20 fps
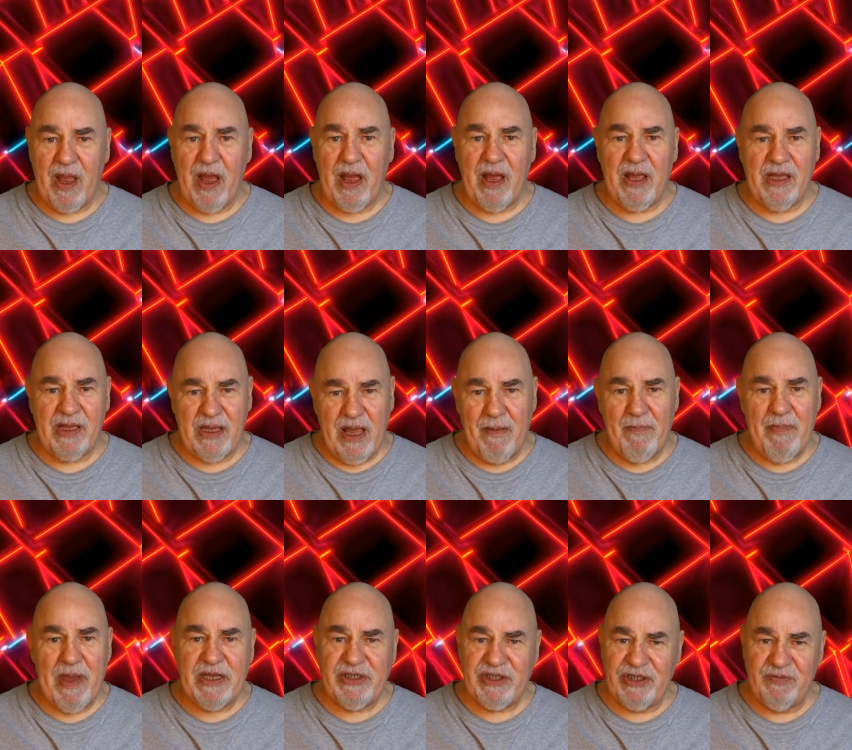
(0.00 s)
I think I
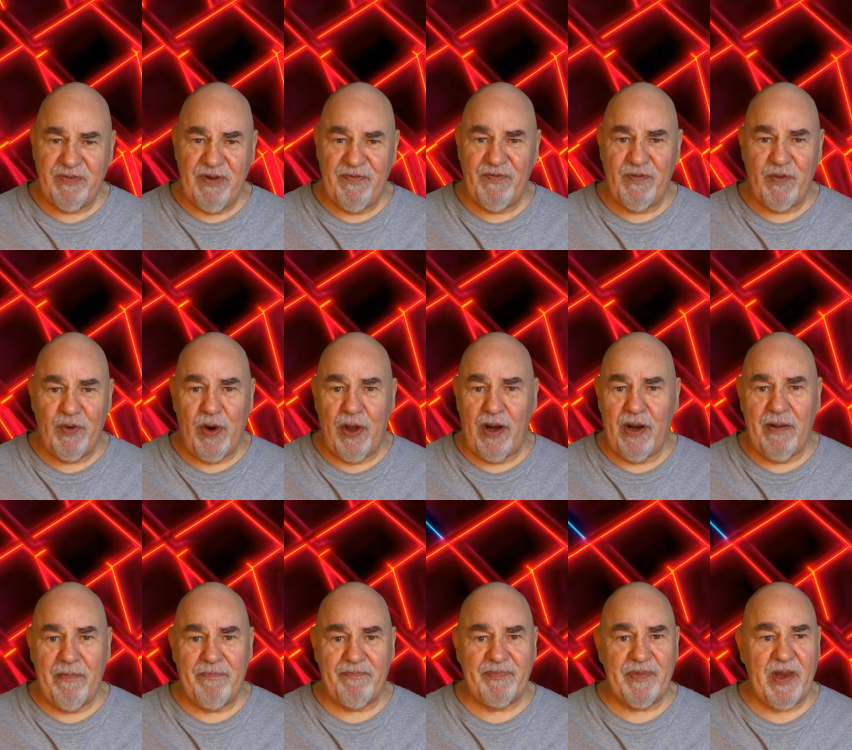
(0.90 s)
mentioned before,
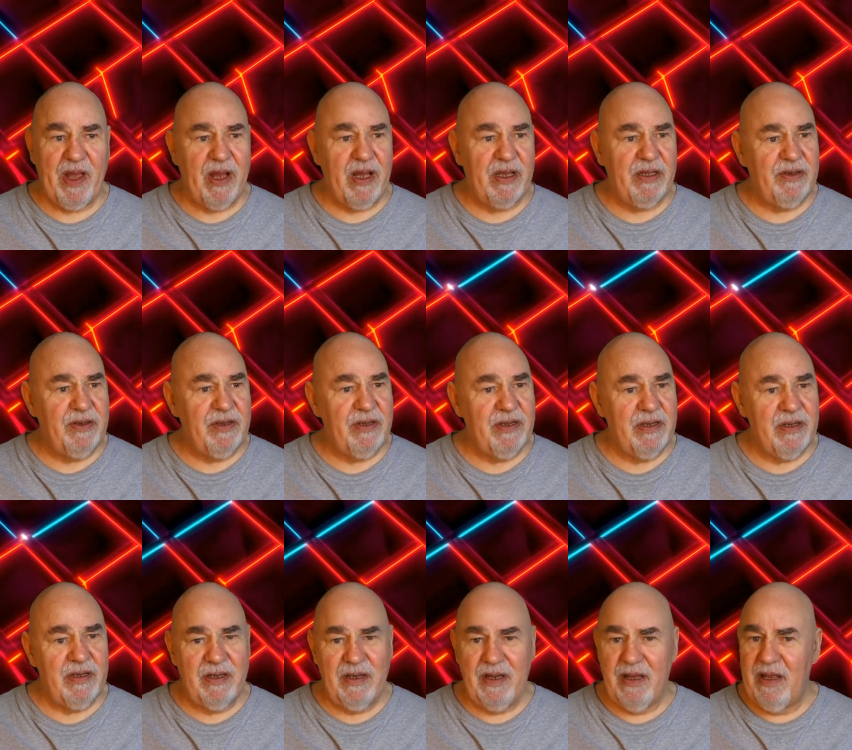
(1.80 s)
I had,
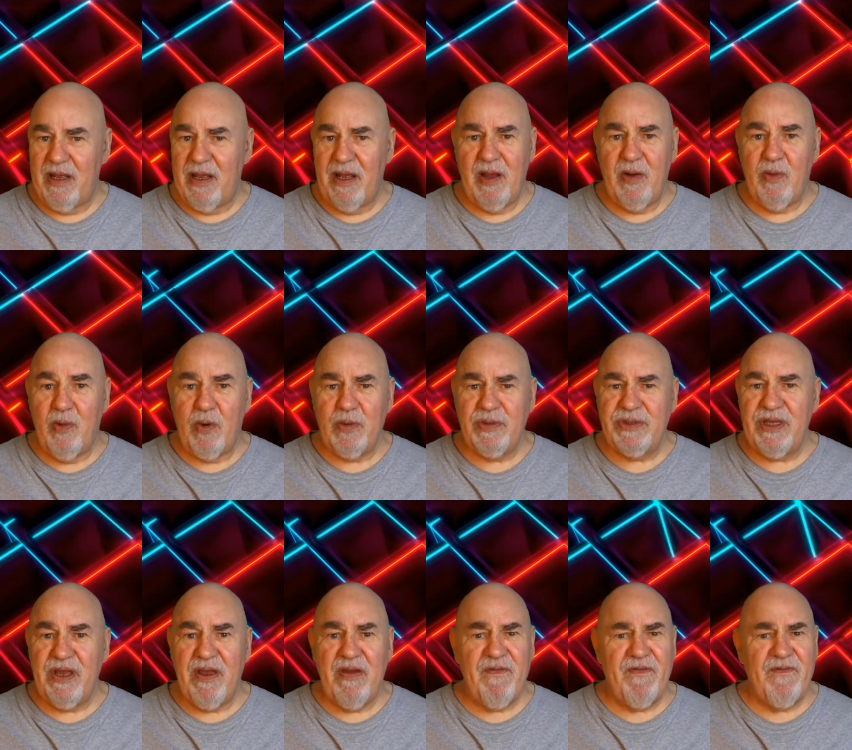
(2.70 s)

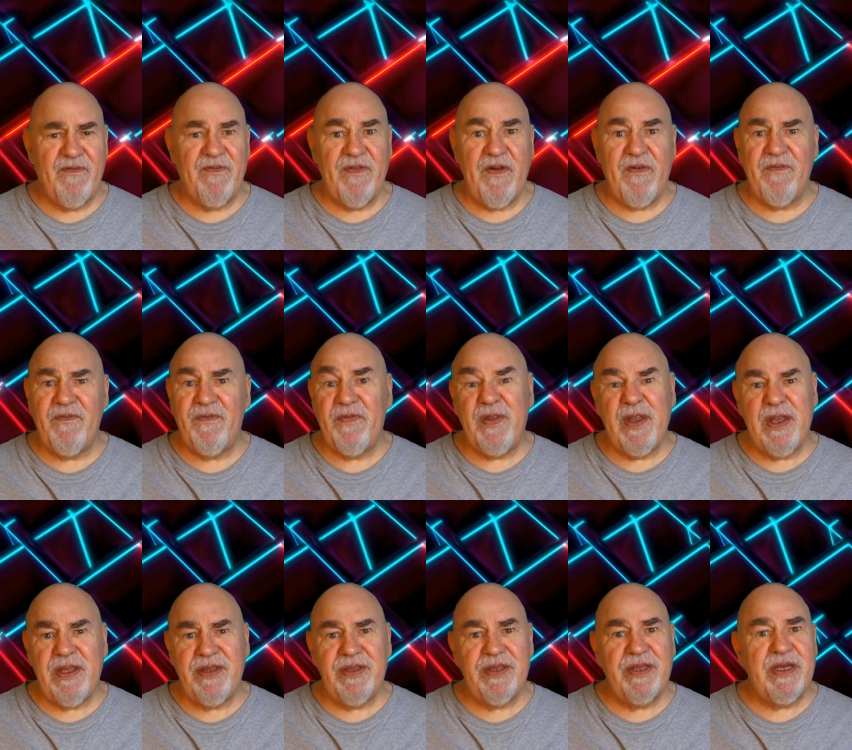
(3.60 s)

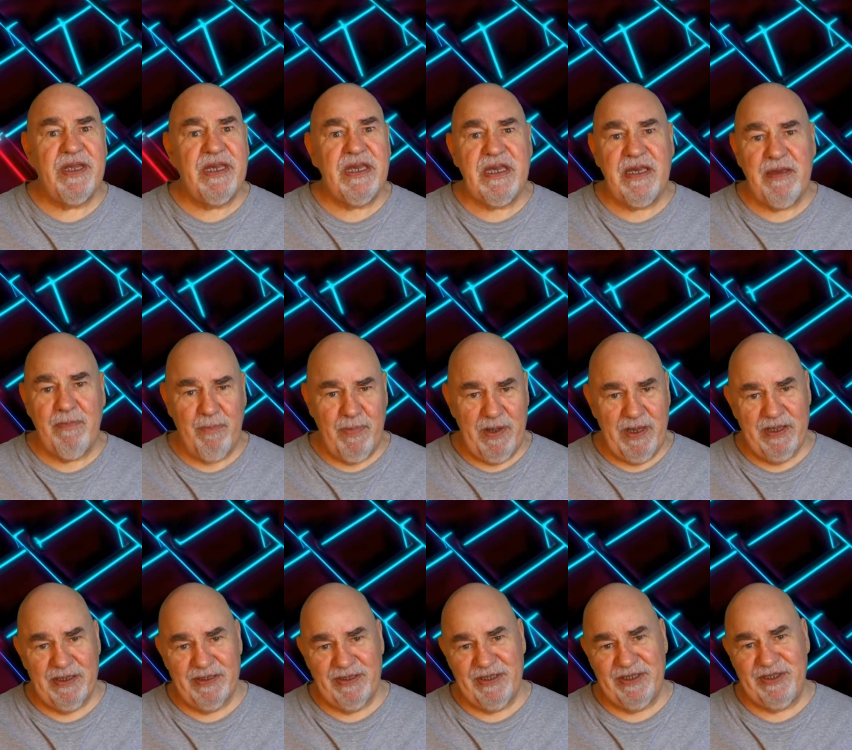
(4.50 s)
53
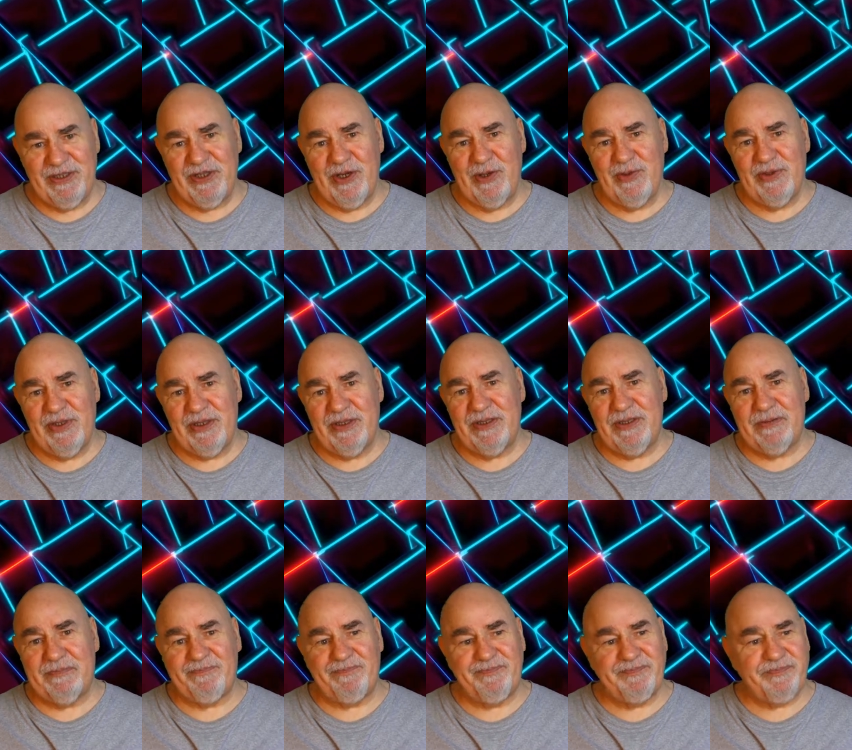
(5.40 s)
pairs of trousers.
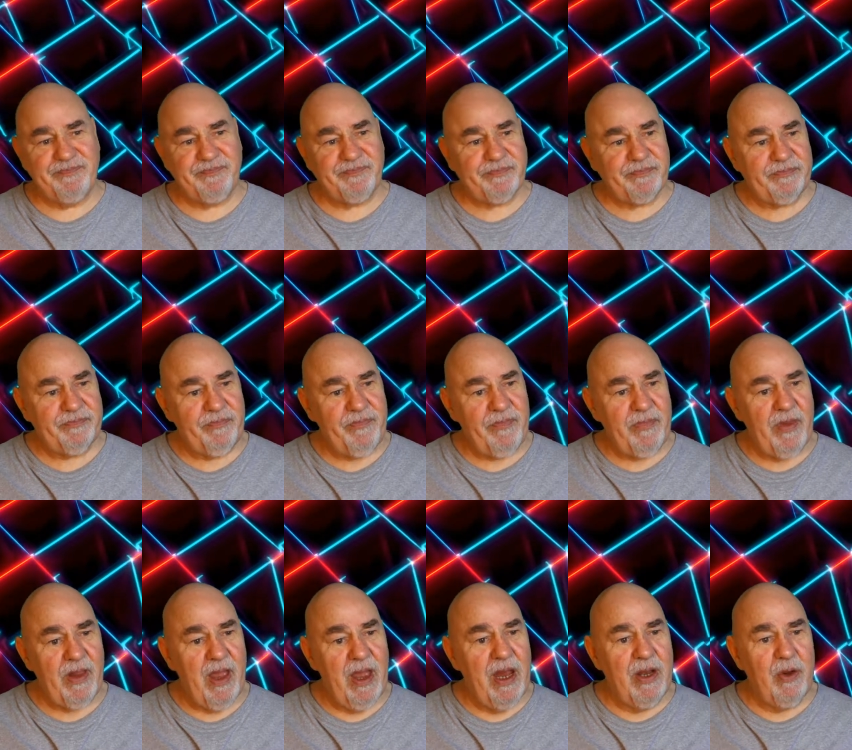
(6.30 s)

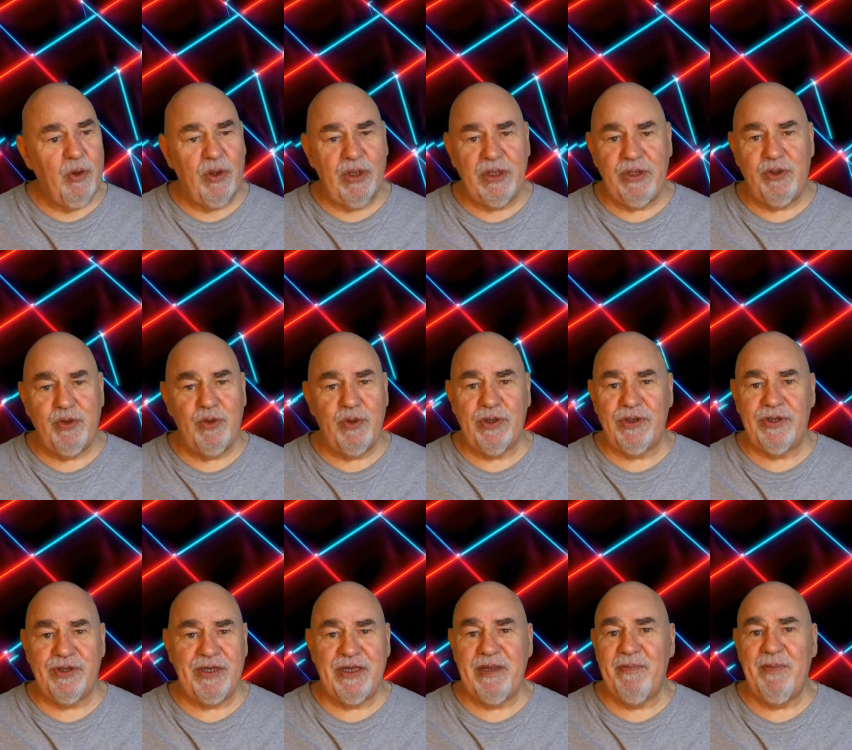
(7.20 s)
And only two or
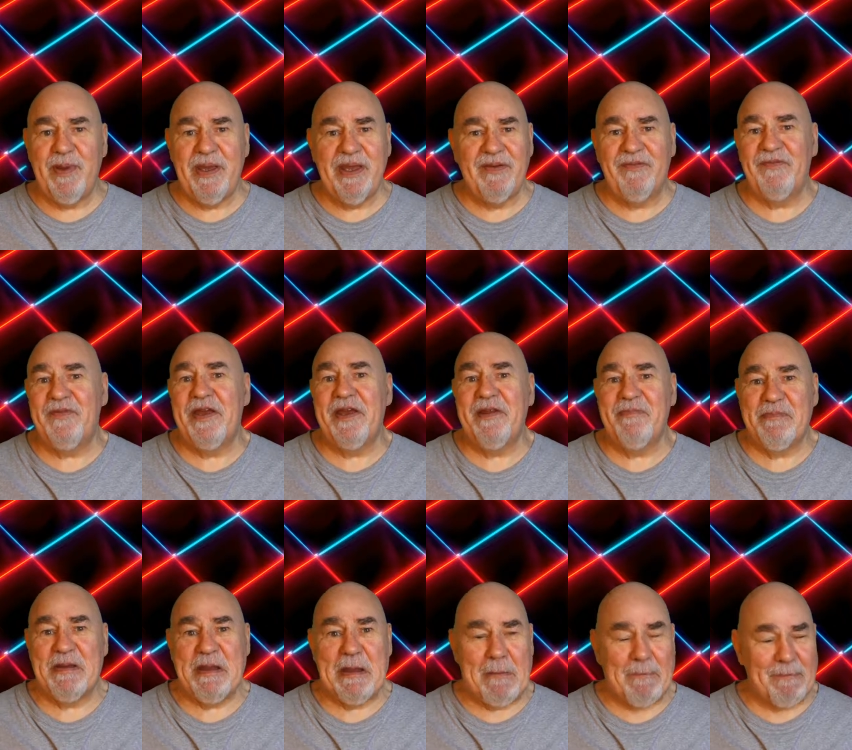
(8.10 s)
three pair
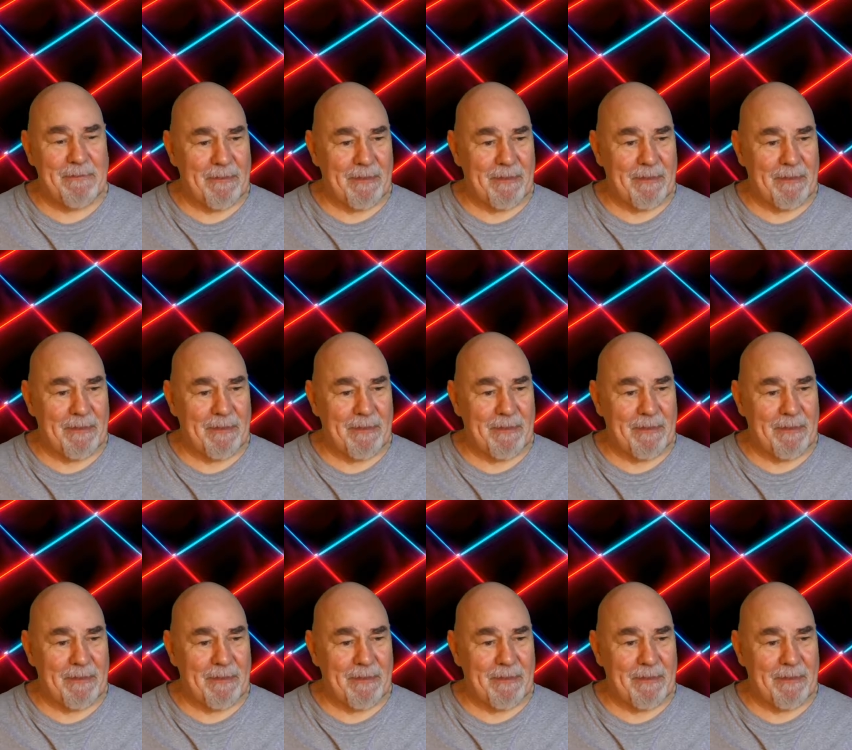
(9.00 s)
fitted me.